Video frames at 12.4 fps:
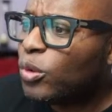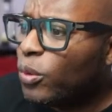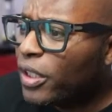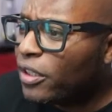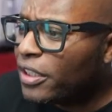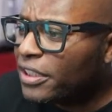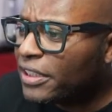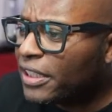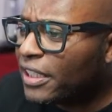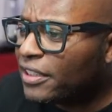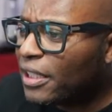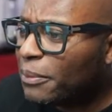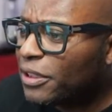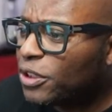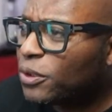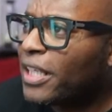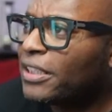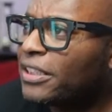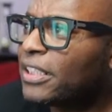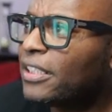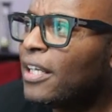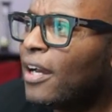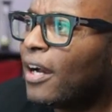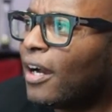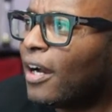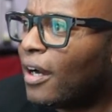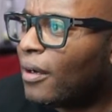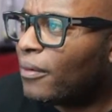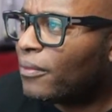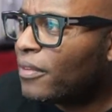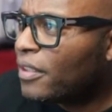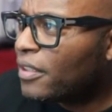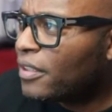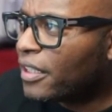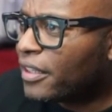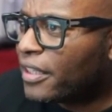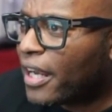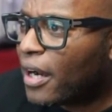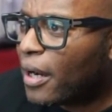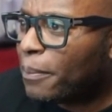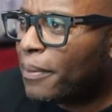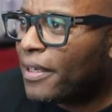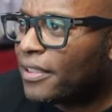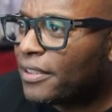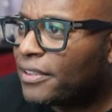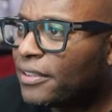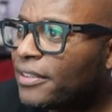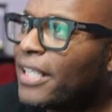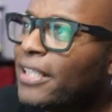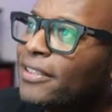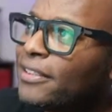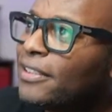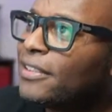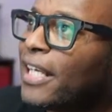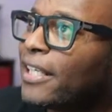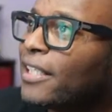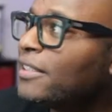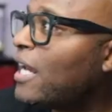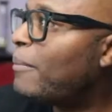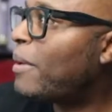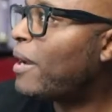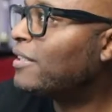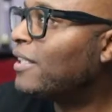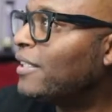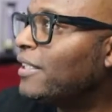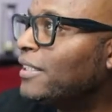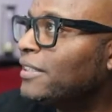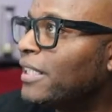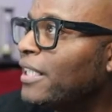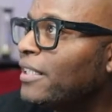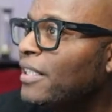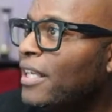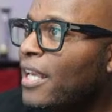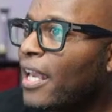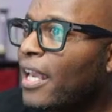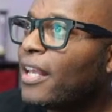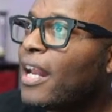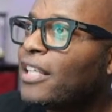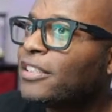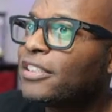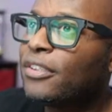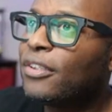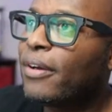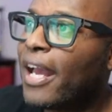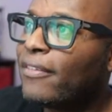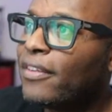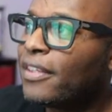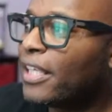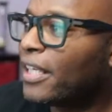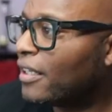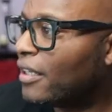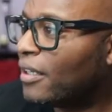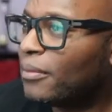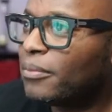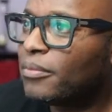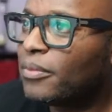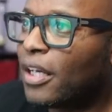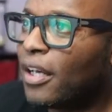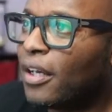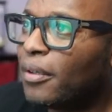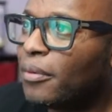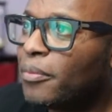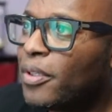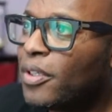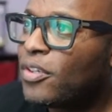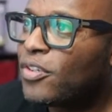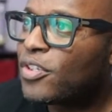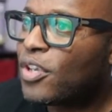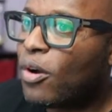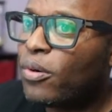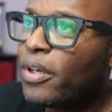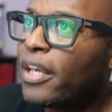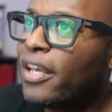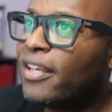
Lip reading: we're going to see a demonstration of the therapist. Now, this is the second time I've done this, and I still don't have the thing up. So